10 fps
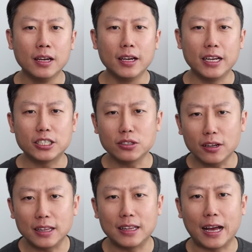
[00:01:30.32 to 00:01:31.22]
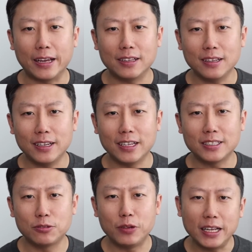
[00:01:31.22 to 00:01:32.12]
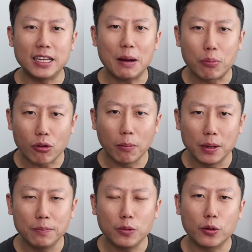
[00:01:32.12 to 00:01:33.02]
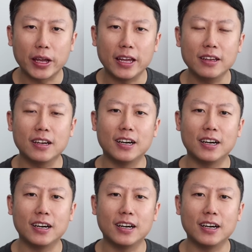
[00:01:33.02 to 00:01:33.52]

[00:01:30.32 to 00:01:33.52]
It is not like it is really their problem, okay?